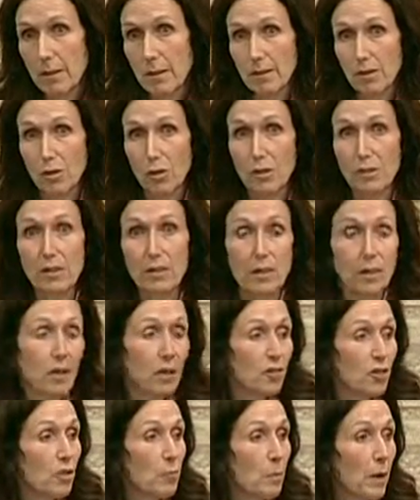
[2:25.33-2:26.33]
so it's
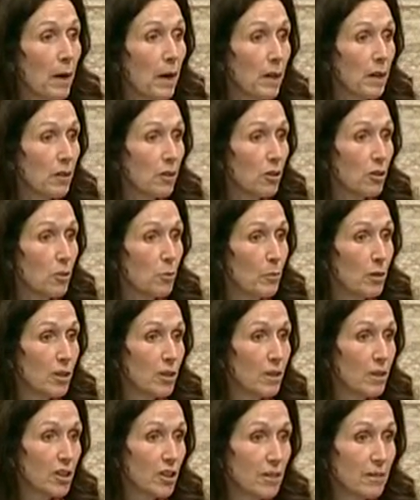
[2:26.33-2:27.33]
delivered by
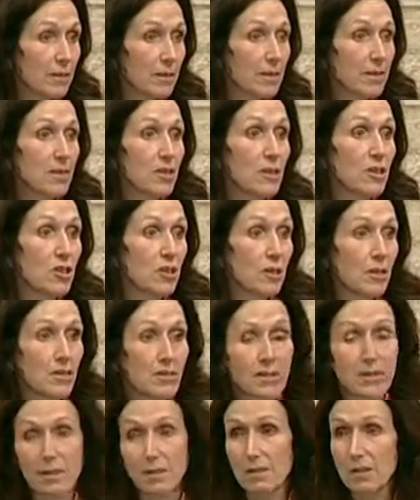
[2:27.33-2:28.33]
community justice
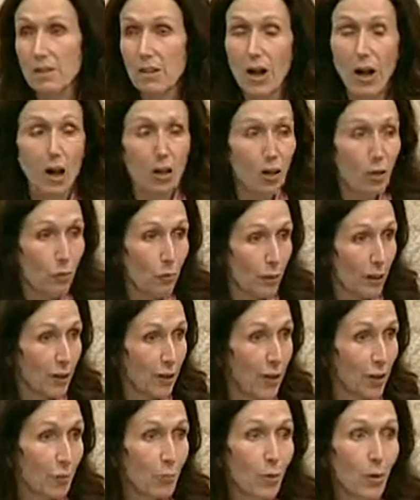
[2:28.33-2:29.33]
initiatives, as Tara
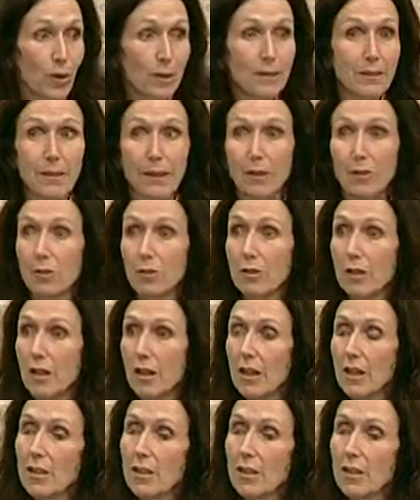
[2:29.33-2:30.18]
rightly pointed out.